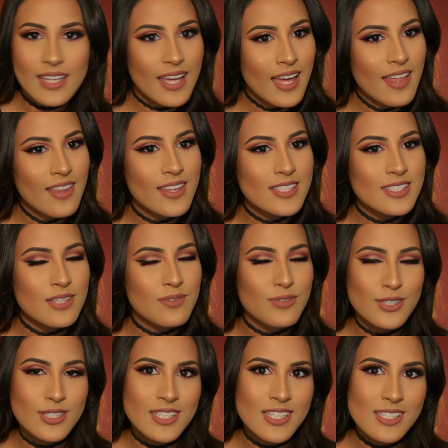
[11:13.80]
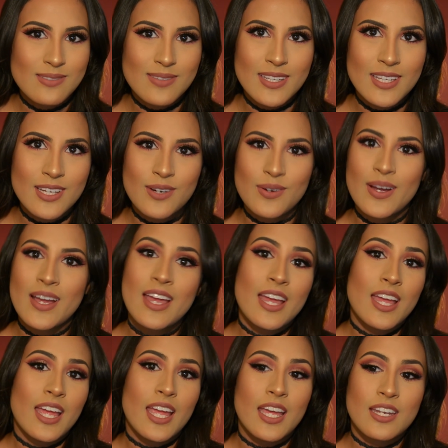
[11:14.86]
Yeah, that's it for today's video.
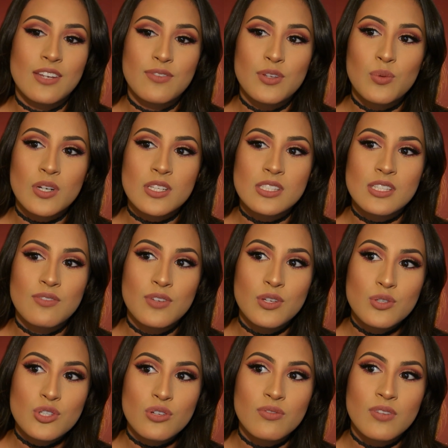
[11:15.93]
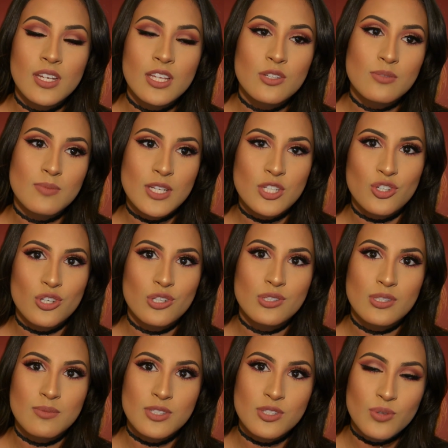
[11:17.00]
And if you want to see future videos, make sure you
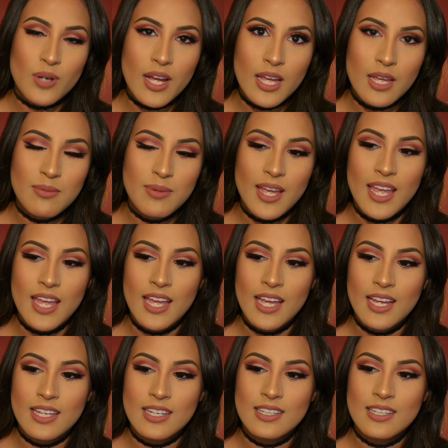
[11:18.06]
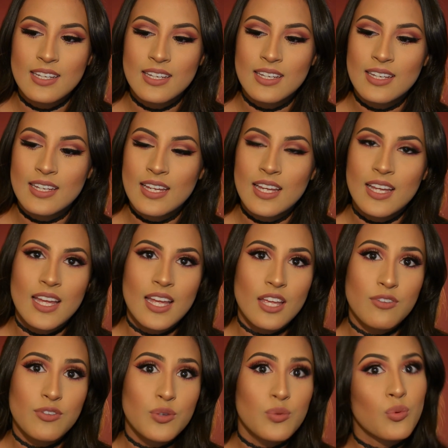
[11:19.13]
subscribe. And
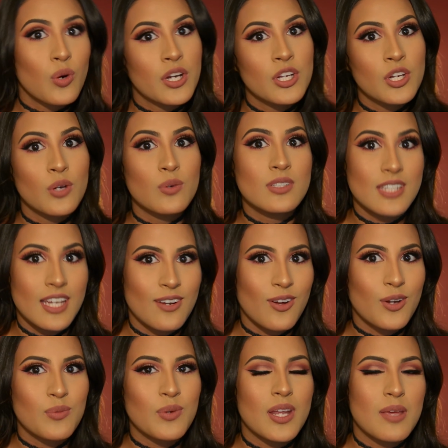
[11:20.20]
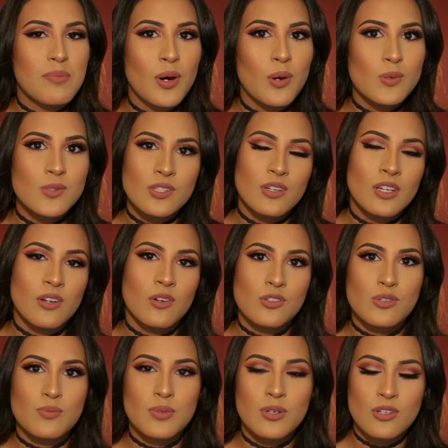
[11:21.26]
if you want to know dead on when I post, you can
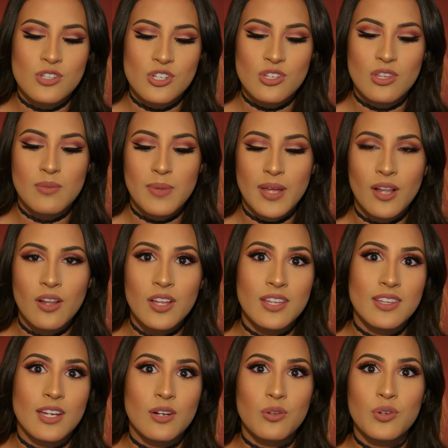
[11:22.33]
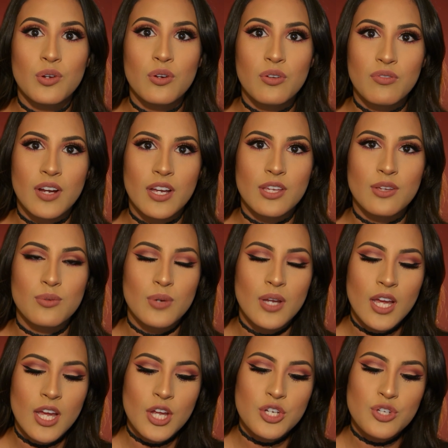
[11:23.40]
also push the bell, and that'll notify you
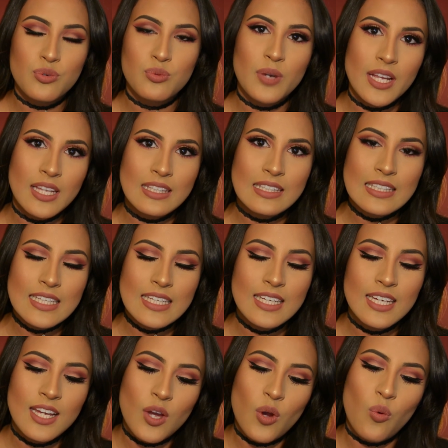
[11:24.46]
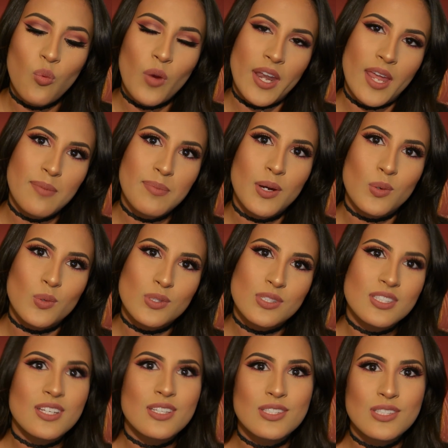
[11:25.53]
directly when I
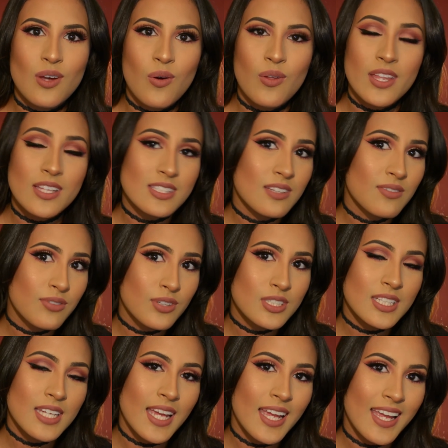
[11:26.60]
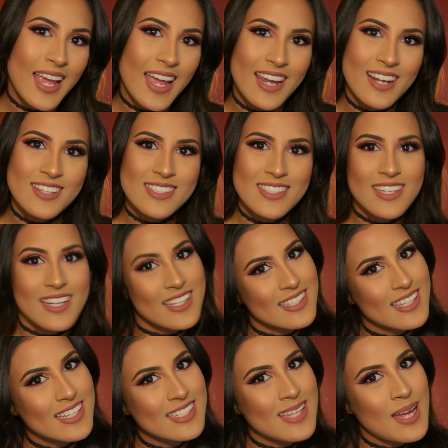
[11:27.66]
post. So that's it for today, and I'll see you guys
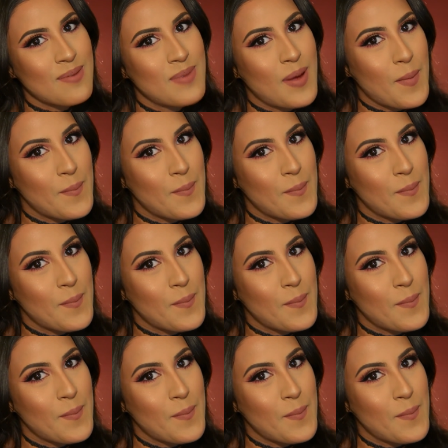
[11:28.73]
next time.